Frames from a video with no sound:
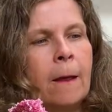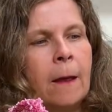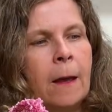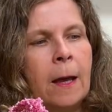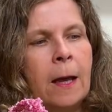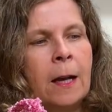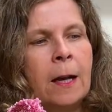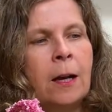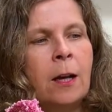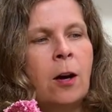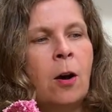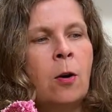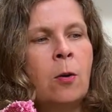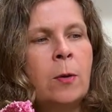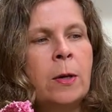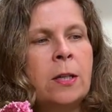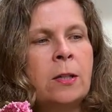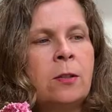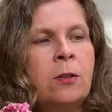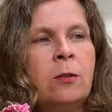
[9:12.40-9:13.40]
And I
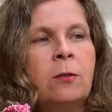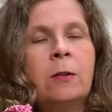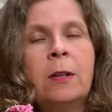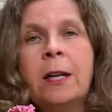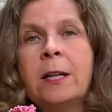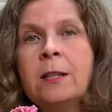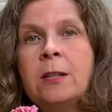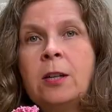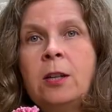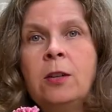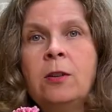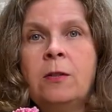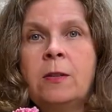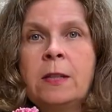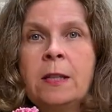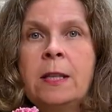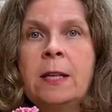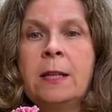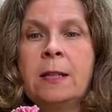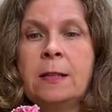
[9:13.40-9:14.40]
always do like to use
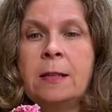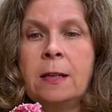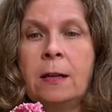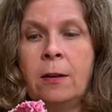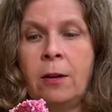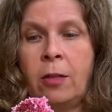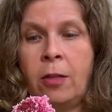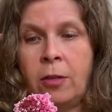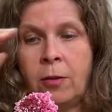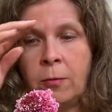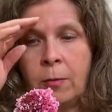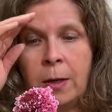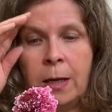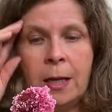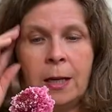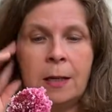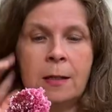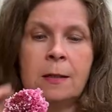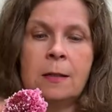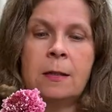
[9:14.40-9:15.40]
things in
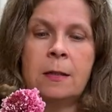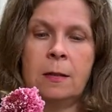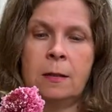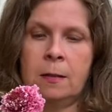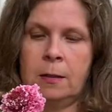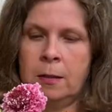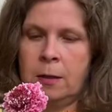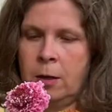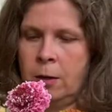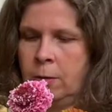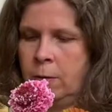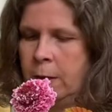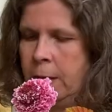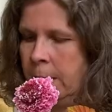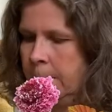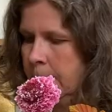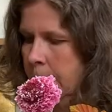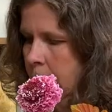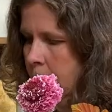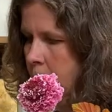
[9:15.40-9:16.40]
threes, so I'm
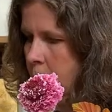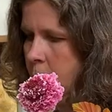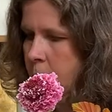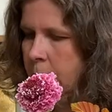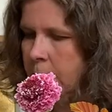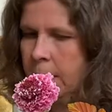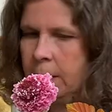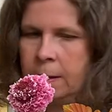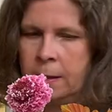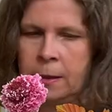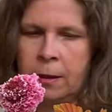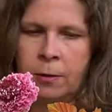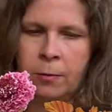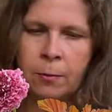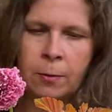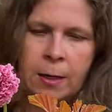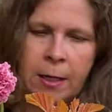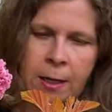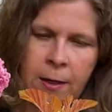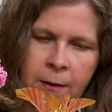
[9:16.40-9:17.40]
going to use
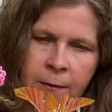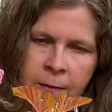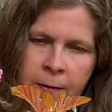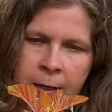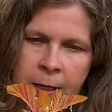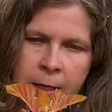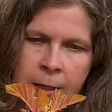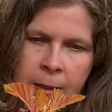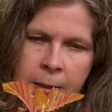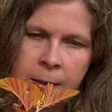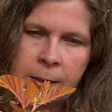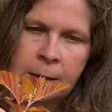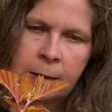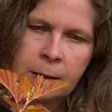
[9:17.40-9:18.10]
3 of these